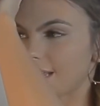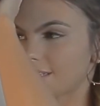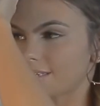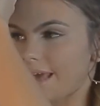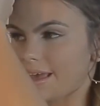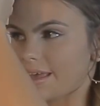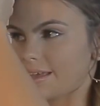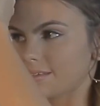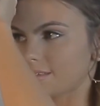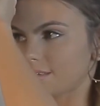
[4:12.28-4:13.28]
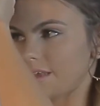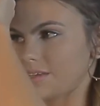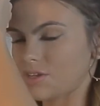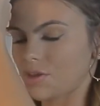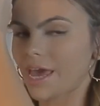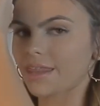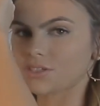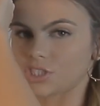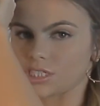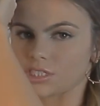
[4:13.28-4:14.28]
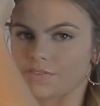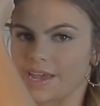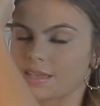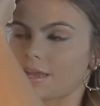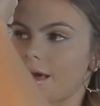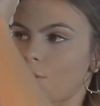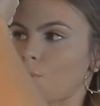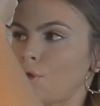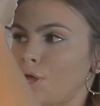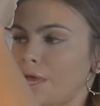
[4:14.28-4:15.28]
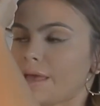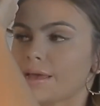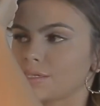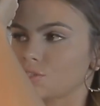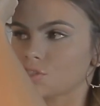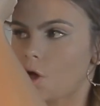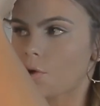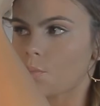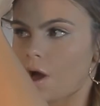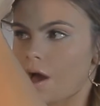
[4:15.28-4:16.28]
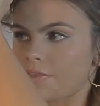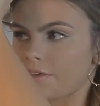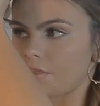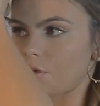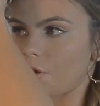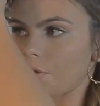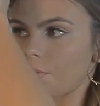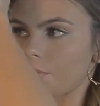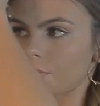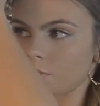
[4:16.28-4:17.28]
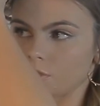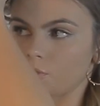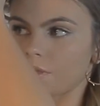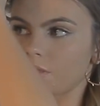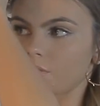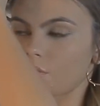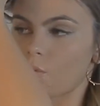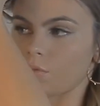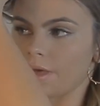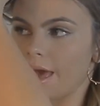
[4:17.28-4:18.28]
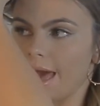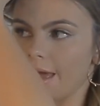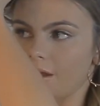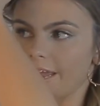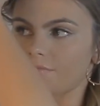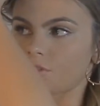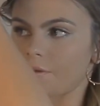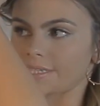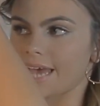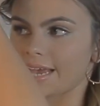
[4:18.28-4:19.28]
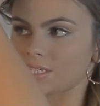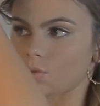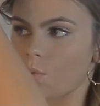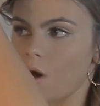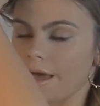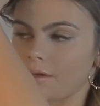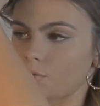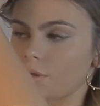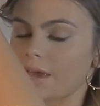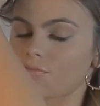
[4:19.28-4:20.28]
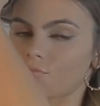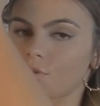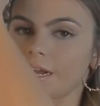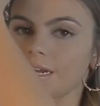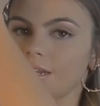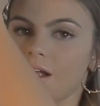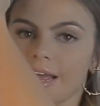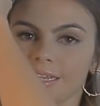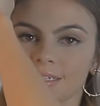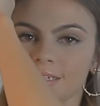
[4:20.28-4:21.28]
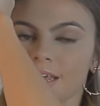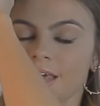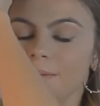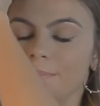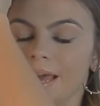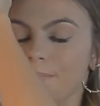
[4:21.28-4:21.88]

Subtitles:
10 seconds and you get the gist of it now. It is so worth it though, doing all the hair, even though it takes a while, you get really nice, big